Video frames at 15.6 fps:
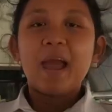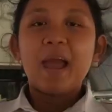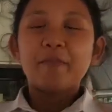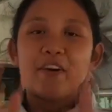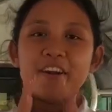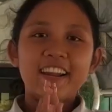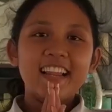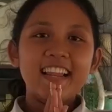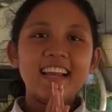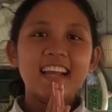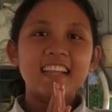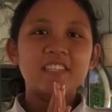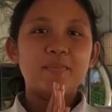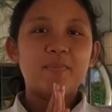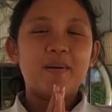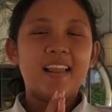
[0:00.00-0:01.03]
I'm Cornelia
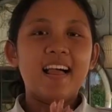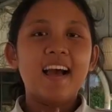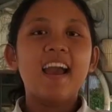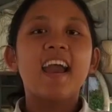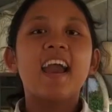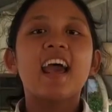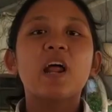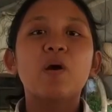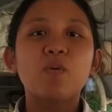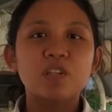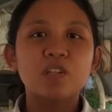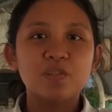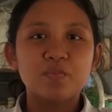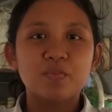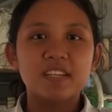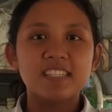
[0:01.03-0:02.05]
Kajapala and I want
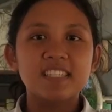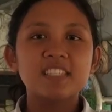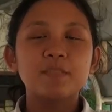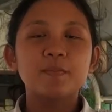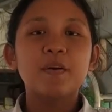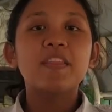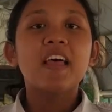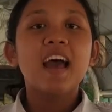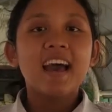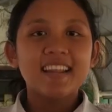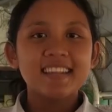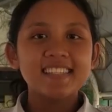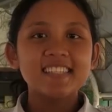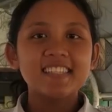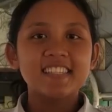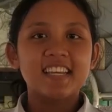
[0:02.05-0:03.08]
to present about
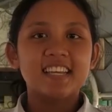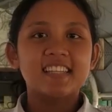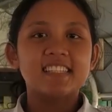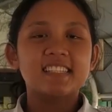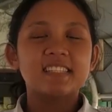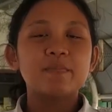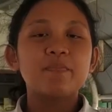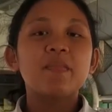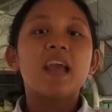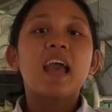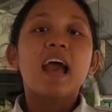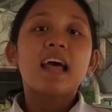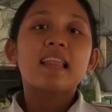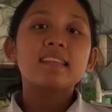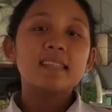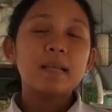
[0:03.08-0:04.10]
research settings.
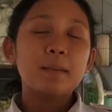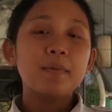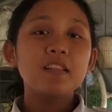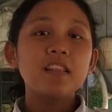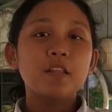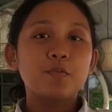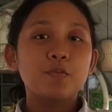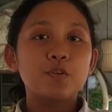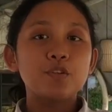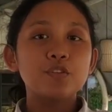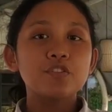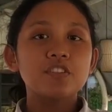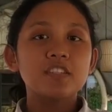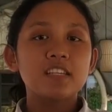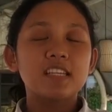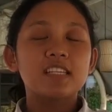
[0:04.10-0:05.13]
The sample that we
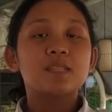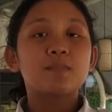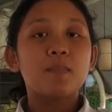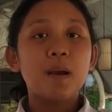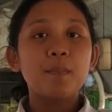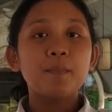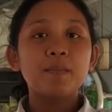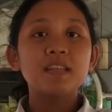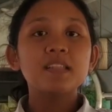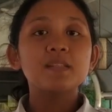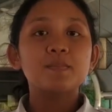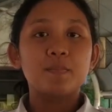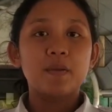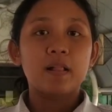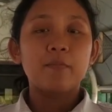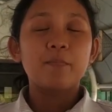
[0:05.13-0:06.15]
used is mung beans
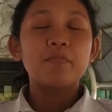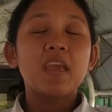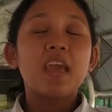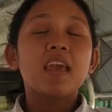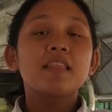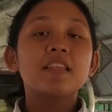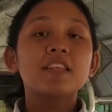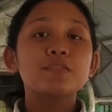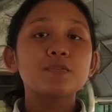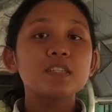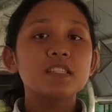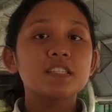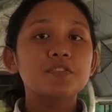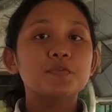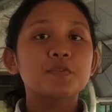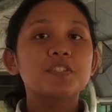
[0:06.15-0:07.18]
peel. This
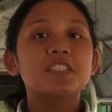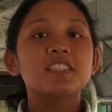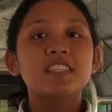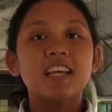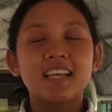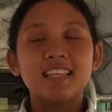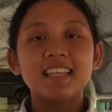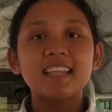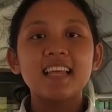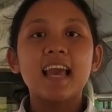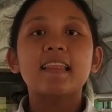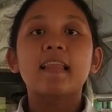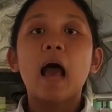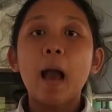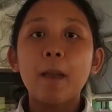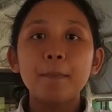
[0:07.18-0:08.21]
research was conducted at
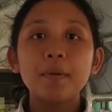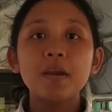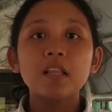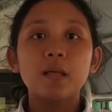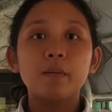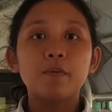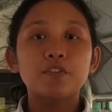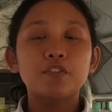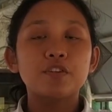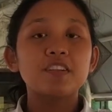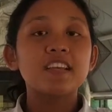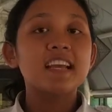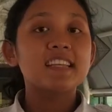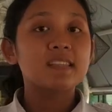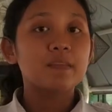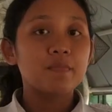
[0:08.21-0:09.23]
APIC Laboratory
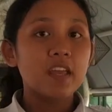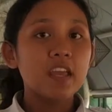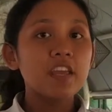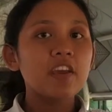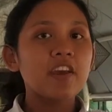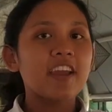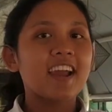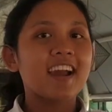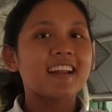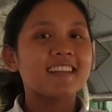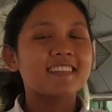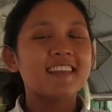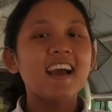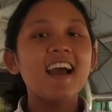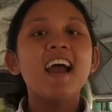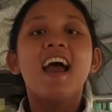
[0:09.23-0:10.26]
SMTI
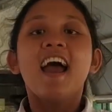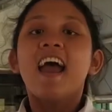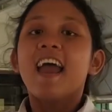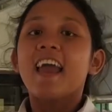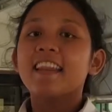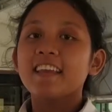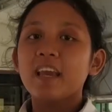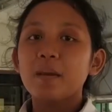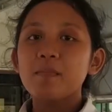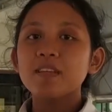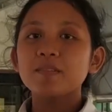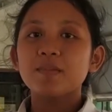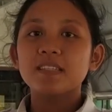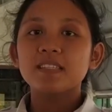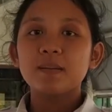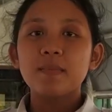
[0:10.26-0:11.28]
Yogyakarta and Chemix
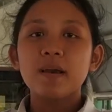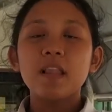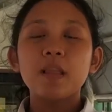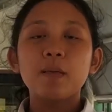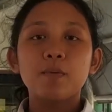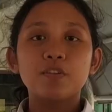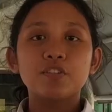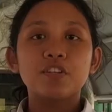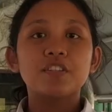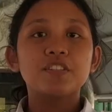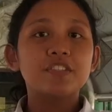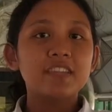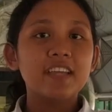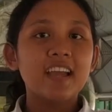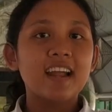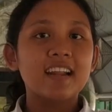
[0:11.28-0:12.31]
Pratama Laboratory
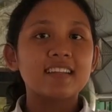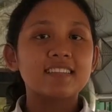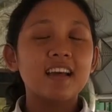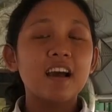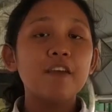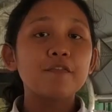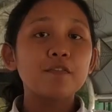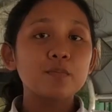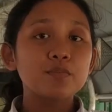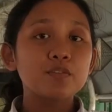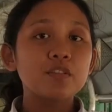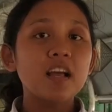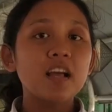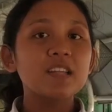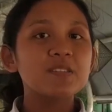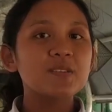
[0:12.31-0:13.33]
Yogyakarta from
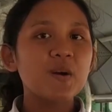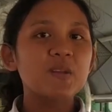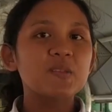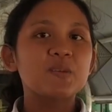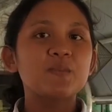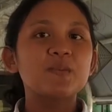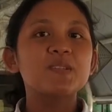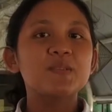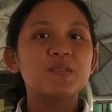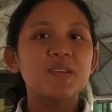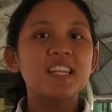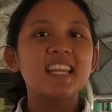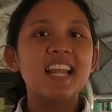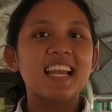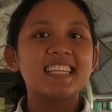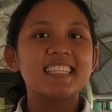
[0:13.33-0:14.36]
July to October
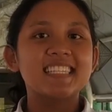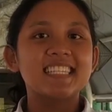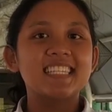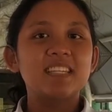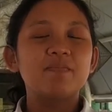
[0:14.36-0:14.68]
2019.